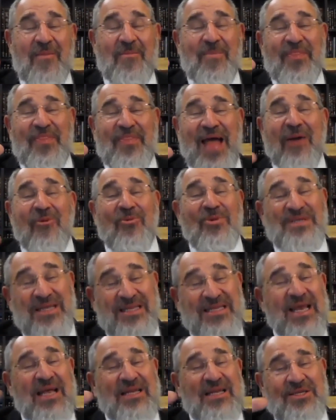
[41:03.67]
But that was a
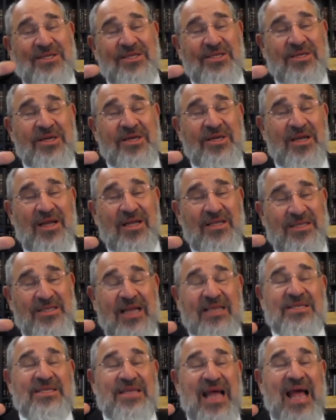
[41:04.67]
test
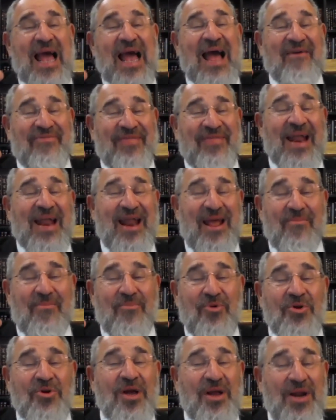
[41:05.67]
to have that
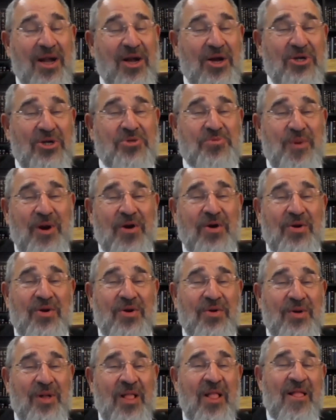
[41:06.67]
emunah in HaKadosh Baruch
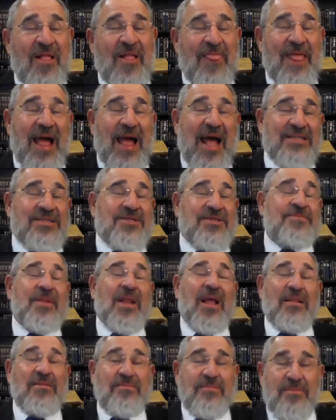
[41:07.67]
Hu, that
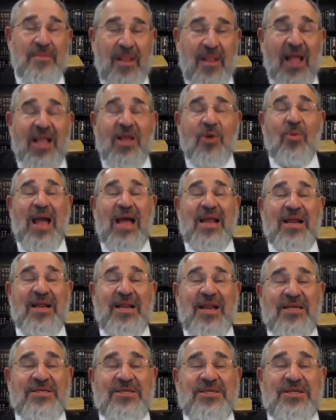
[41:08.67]
like we had it
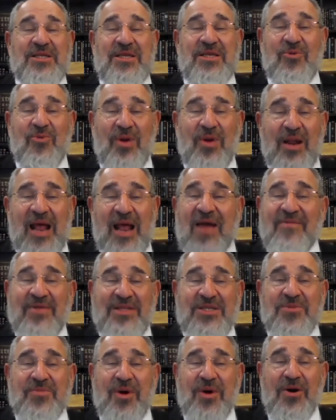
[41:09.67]
yesterday, we're going to have
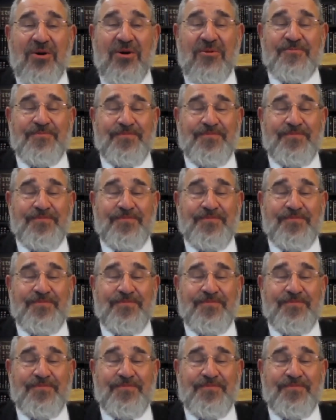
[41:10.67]
it tomorrow.